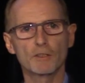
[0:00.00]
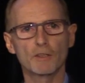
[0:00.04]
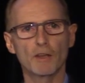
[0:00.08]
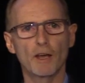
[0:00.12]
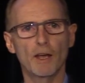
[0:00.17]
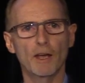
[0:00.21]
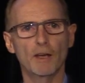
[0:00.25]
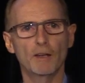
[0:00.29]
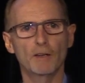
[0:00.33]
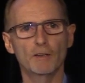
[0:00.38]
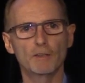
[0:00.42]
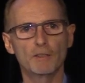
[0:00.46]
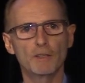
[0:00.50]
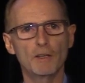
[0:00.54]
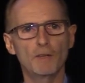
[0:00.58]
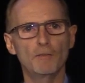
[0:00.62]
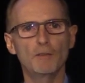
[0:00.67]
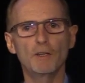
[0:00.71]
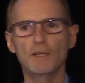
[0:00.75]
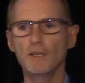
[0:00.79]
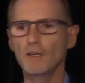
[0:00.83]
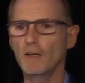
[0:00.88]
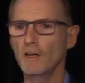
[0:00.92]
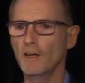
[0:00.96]
site, a
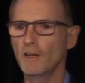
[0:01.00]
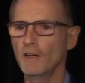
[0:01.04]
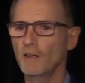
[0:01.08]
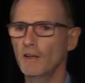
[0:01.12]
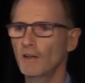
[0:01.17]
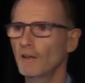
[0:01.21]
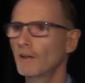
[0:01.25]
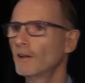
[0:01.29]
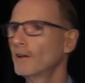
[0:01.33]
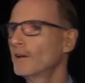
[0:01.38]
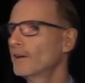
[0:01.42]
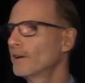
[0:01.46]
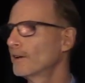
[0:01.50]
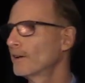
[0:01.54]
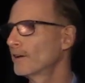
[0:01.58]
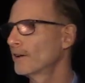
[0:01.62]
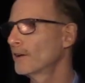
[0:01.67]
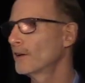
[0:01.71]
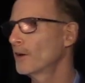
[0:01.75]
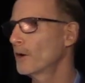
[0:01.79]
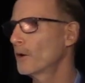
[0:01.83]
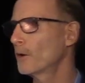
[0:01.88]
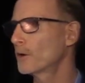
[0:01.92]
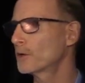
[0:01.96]
DVD,
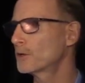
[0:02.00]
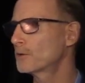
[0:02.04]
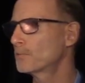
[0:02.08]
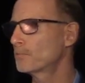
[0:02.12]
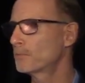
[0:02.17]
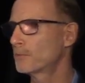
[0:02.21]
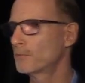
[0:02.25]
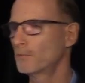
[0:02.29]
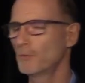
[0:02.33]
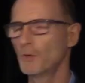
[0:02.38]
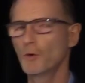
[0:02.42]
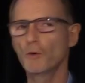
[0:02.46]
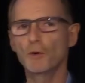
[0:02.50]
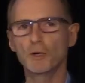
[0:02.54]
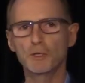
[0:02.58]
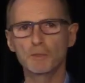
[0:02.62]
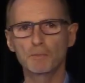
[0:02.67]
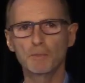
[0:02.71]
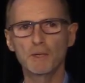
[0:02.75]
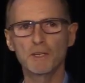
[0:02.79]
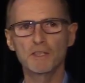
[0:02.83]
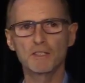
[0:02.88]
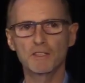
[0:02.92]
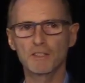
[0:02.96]
you know, a
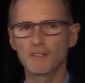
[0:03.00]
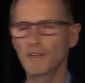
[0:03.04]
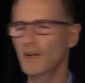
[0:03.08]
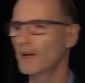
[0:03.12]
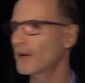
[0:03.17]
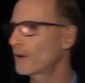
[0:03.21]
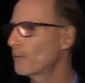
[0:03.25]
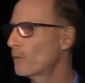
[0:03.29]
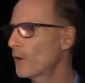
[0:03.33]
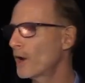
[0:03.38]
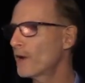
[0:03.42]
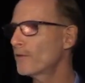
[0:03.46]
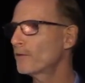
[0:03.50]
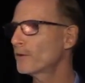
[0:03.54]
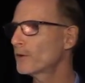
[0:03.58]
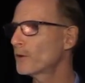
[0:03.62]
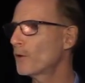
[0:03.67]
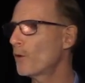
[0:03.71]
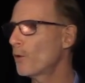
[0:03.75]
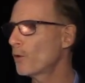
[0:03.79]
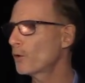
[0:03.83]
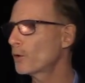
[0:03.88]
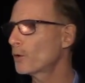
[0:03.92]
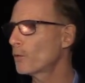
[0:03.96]
USB stick, whatever
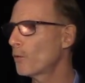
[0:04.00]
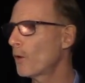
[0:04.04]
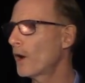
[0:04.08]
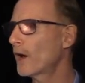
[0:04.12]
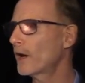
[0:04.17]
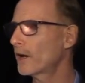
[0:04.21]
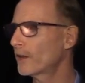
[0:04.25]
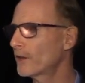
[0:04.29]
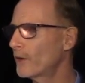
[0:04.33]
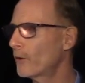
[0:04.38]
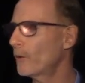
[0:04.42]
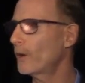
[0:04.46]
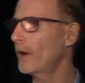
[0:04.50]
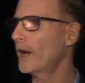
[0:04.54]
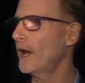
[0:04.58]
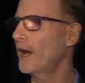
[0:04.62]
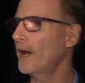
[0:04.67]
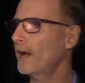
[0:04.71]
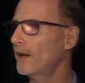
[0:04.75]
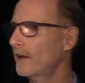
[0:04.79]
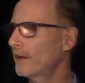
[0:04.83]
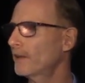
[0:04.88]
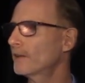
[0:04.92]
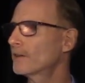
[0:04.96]
the owner wanted. They were
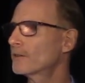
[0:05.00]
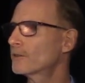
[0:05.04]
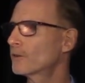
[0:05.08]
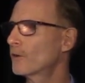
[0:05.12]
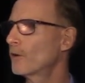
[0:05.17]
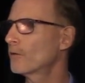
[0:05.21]
handing this